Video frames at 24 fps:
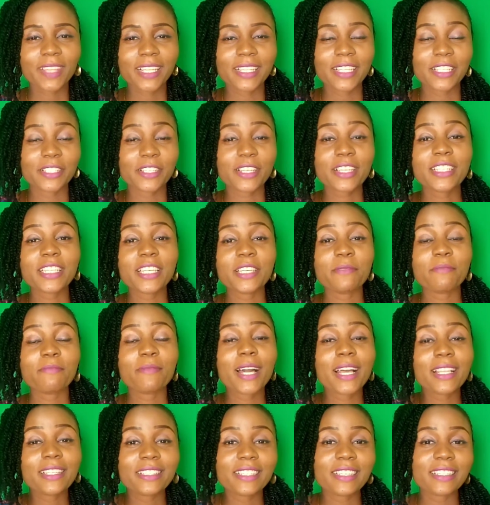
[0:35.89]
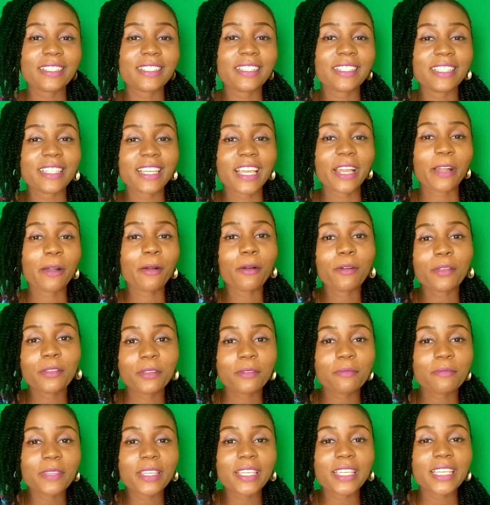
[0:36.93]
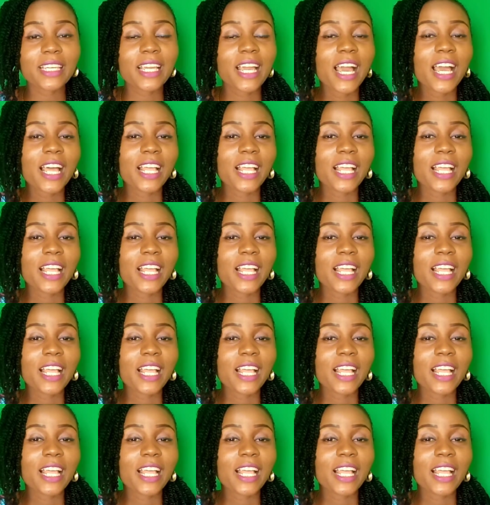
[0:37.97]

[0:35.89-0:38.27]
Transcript: they just imagine the economy